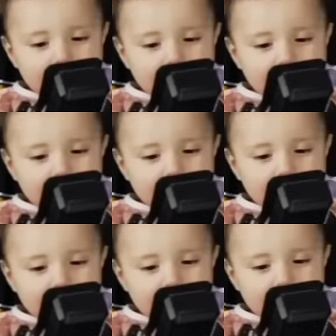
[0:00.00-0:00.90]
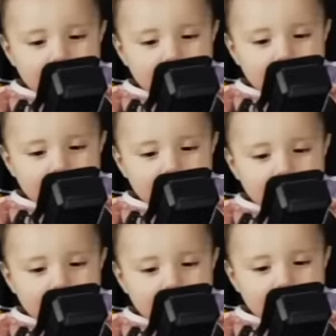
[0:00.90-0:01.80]

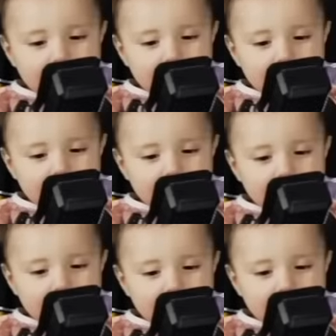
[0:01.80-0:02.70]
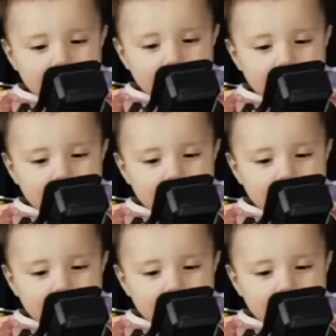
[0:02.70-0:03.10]
The person shown says nothing.